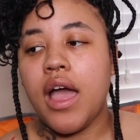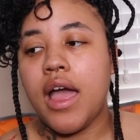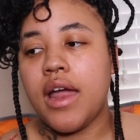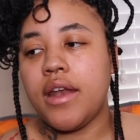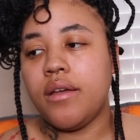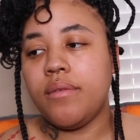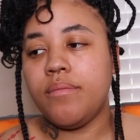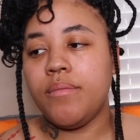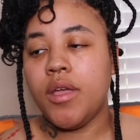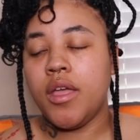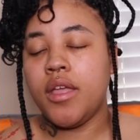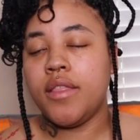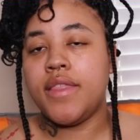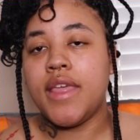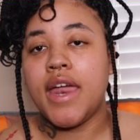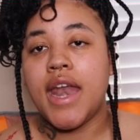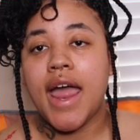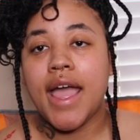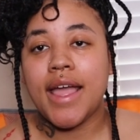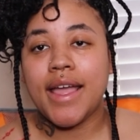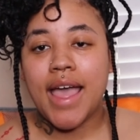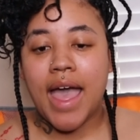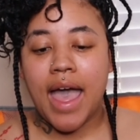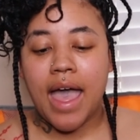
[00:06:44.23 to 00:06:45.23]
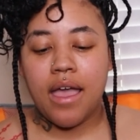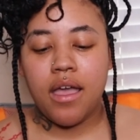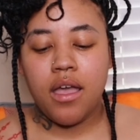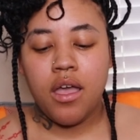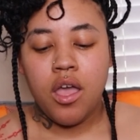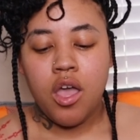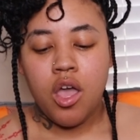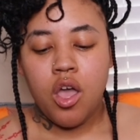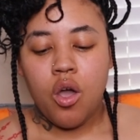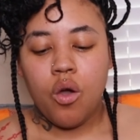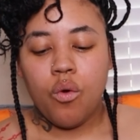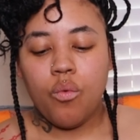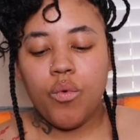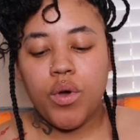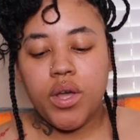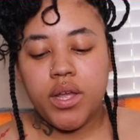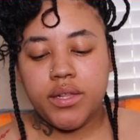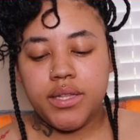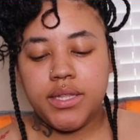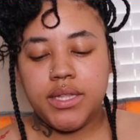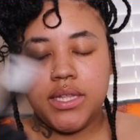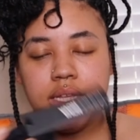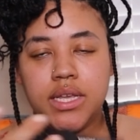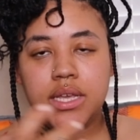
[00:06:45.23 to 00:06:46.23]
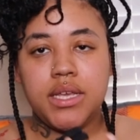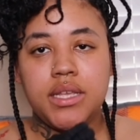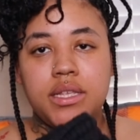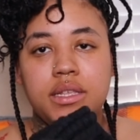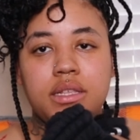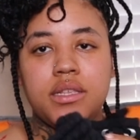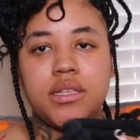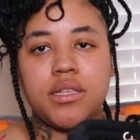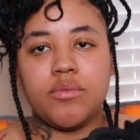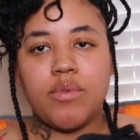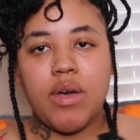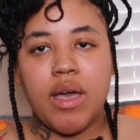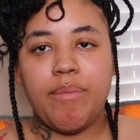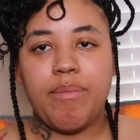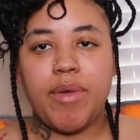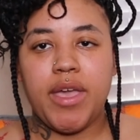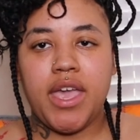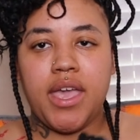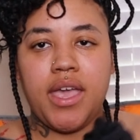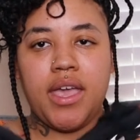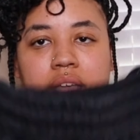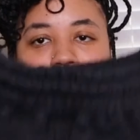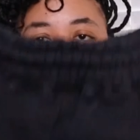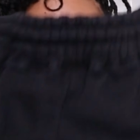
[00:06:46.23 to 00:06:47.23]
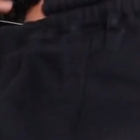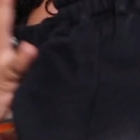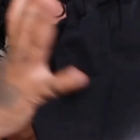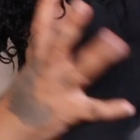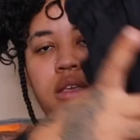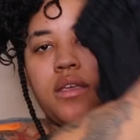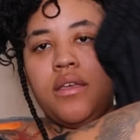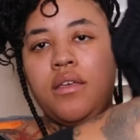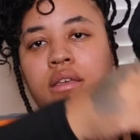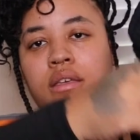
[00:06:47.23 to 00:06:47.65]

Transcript: item that I got was these sweatpants